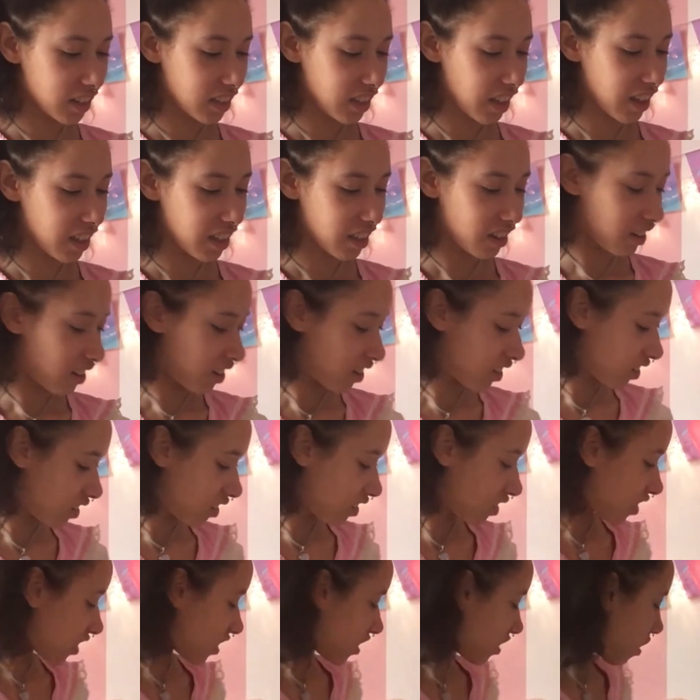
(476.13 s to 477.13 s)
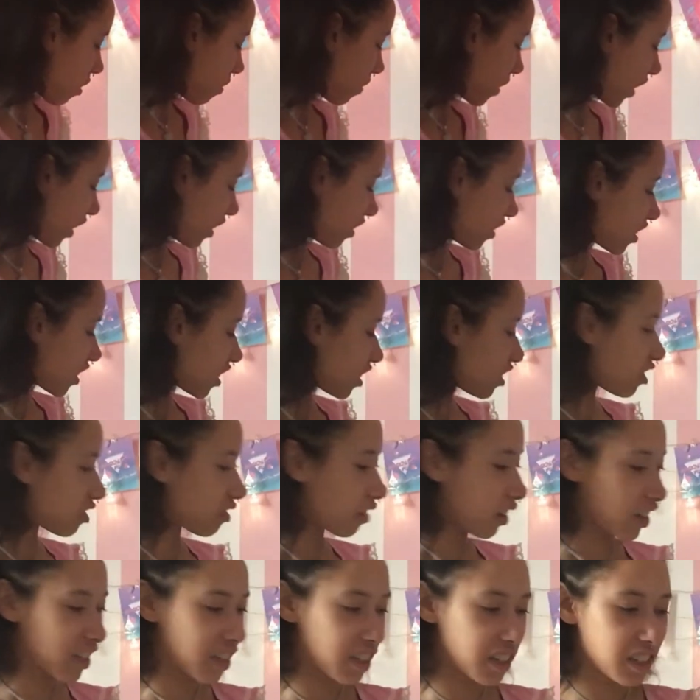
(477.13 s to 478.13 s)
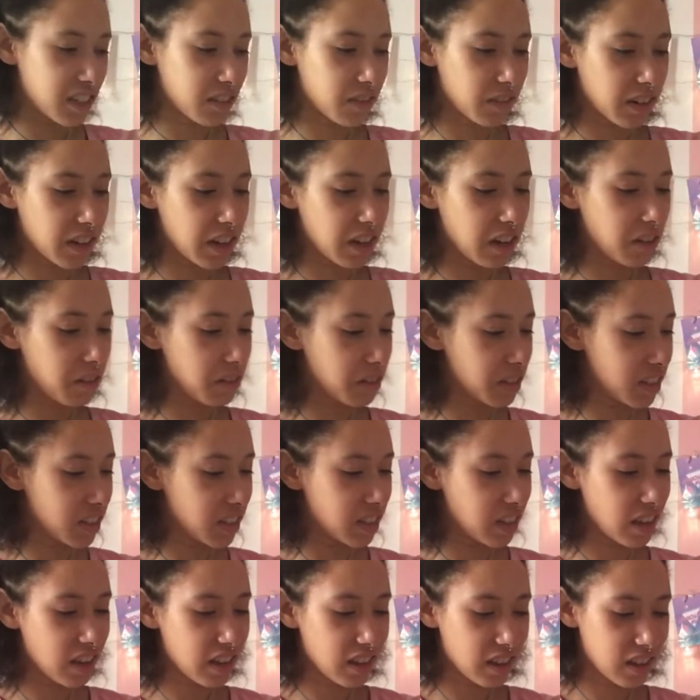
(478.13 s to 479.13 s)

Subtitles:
like, there's no English instructions for use.